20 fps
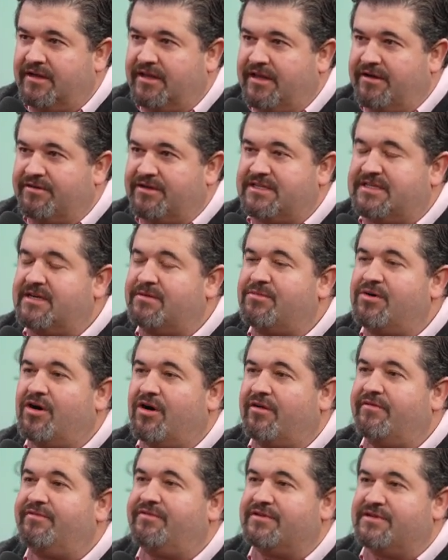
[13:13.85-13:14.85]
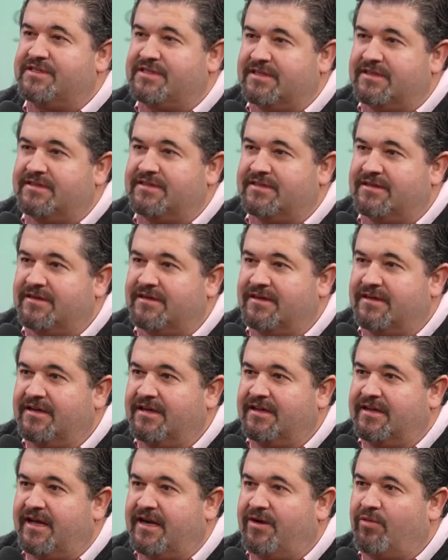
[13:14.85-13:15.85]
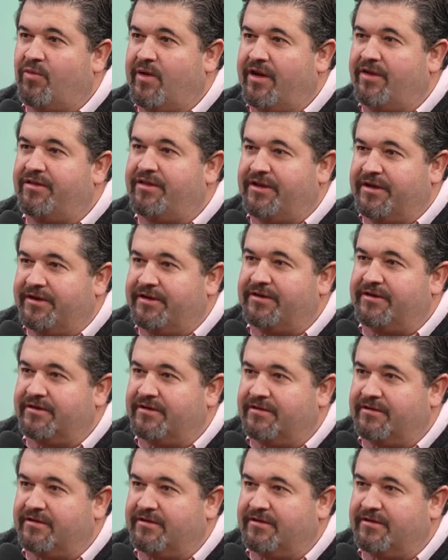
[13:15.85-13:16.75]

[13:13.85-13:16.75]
There are some conferences that are wealthier